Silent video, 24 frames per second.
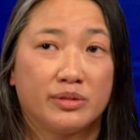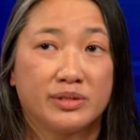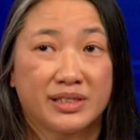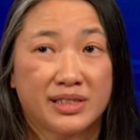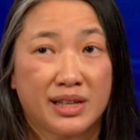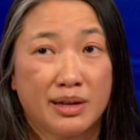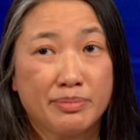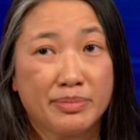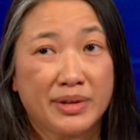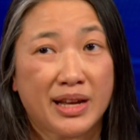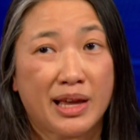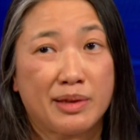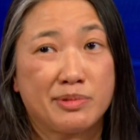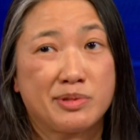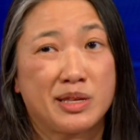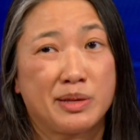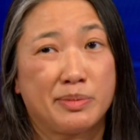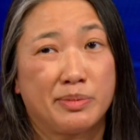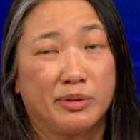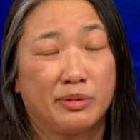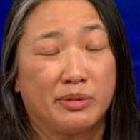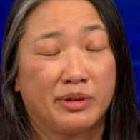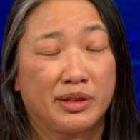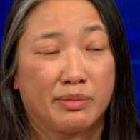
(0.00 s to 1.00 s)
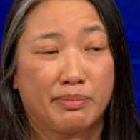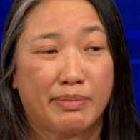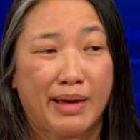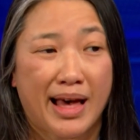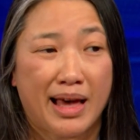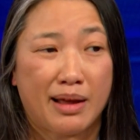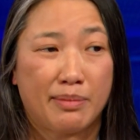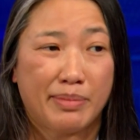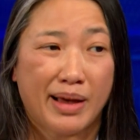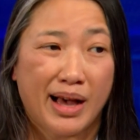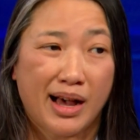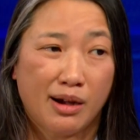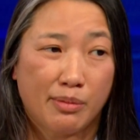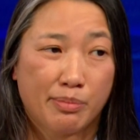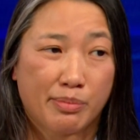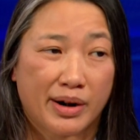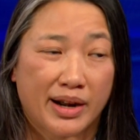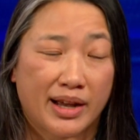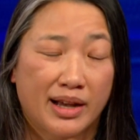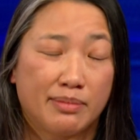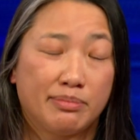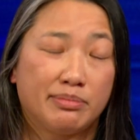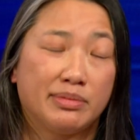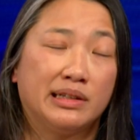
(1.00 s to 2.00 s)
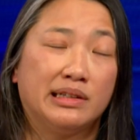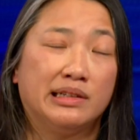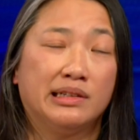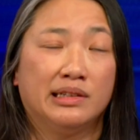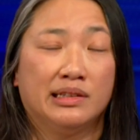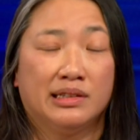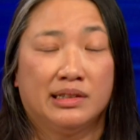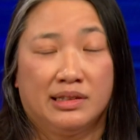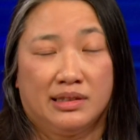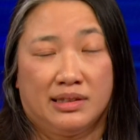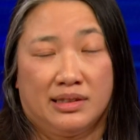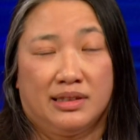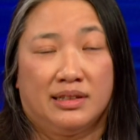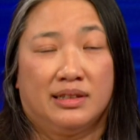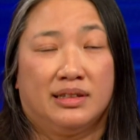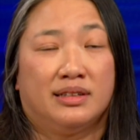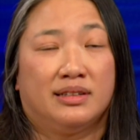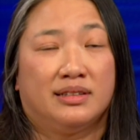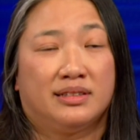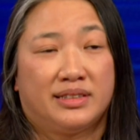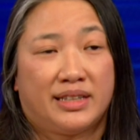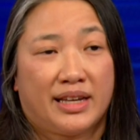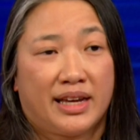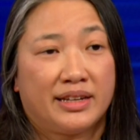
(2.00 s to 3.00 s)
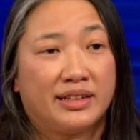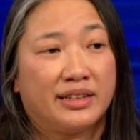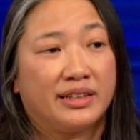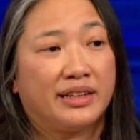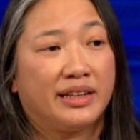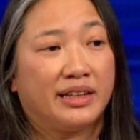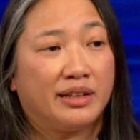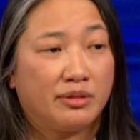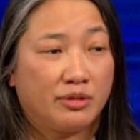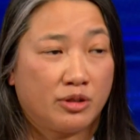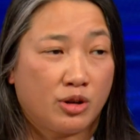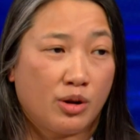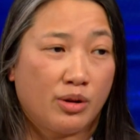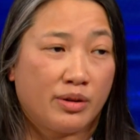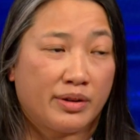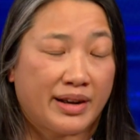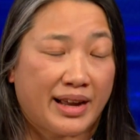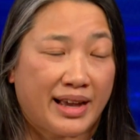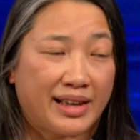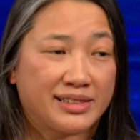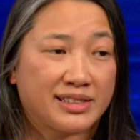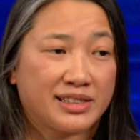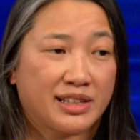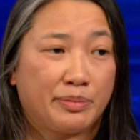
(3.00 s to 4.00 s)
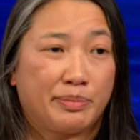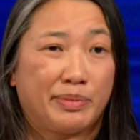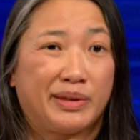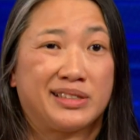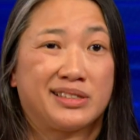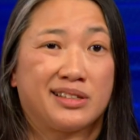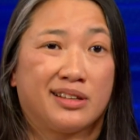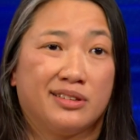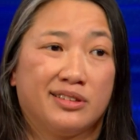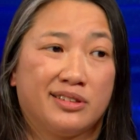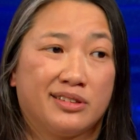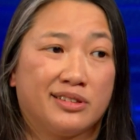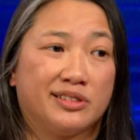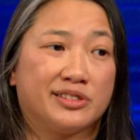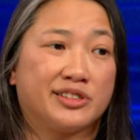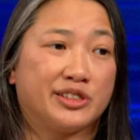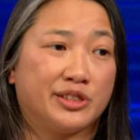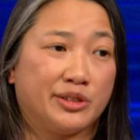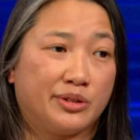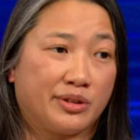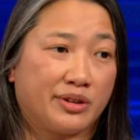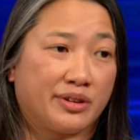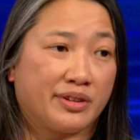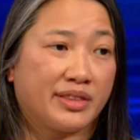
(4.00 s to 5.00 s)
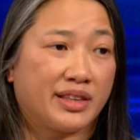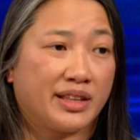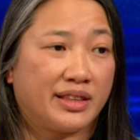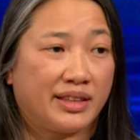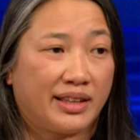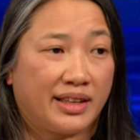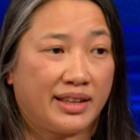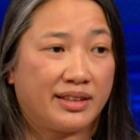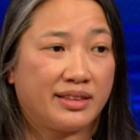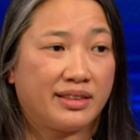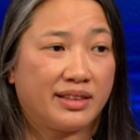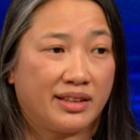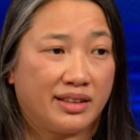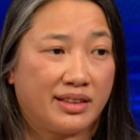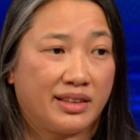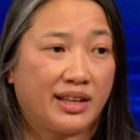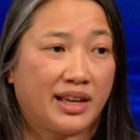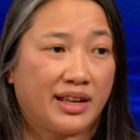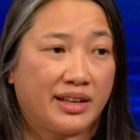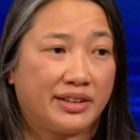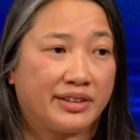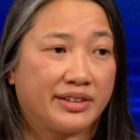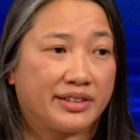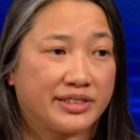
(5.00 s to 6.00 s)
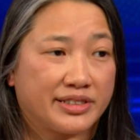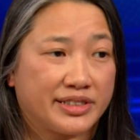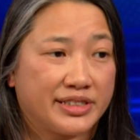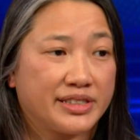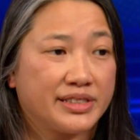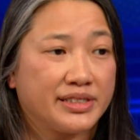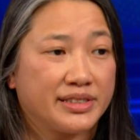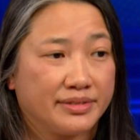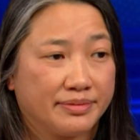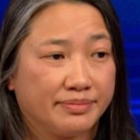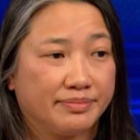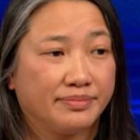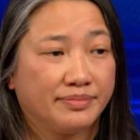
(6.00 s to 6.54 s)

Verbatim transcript: sometimes people with bad bowel prep tend to need colonoscopies a little sooner than the, the 10 years.